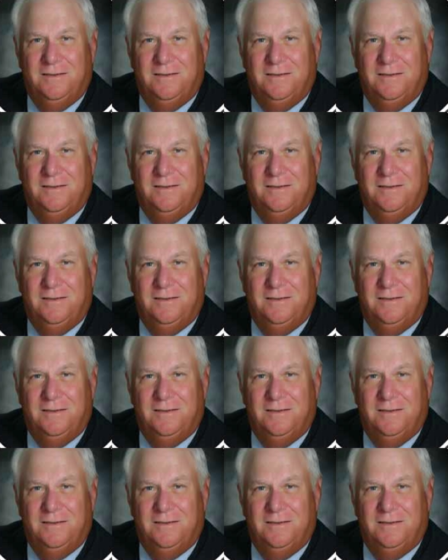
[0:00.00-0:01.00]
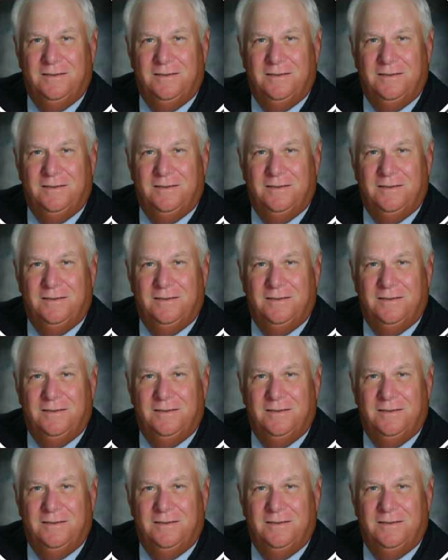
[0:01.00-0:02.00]

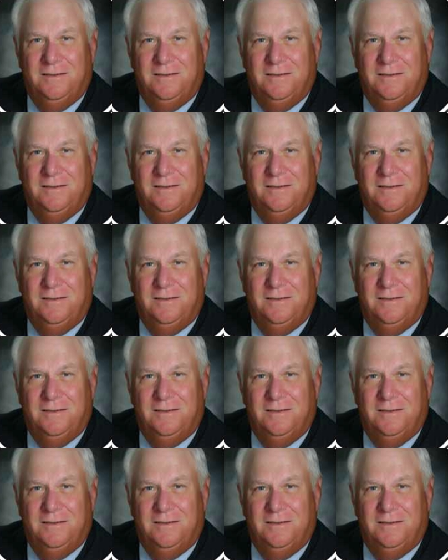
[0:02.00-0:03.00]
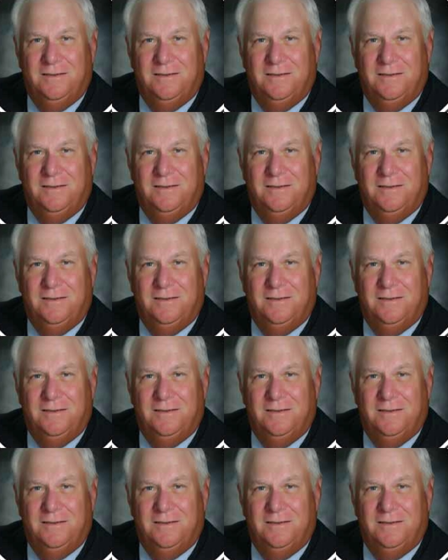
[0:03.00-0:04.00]

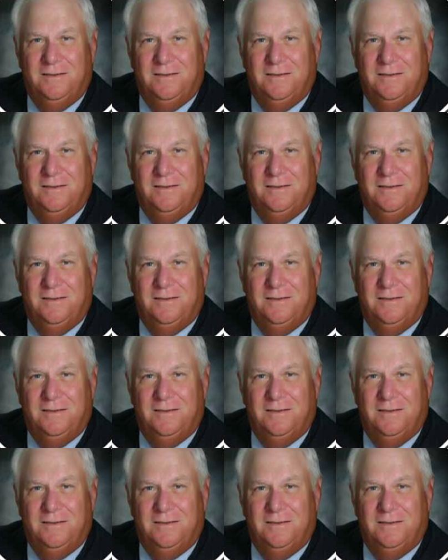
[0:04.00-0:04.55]
The face doesn't move, so there is nothing to read.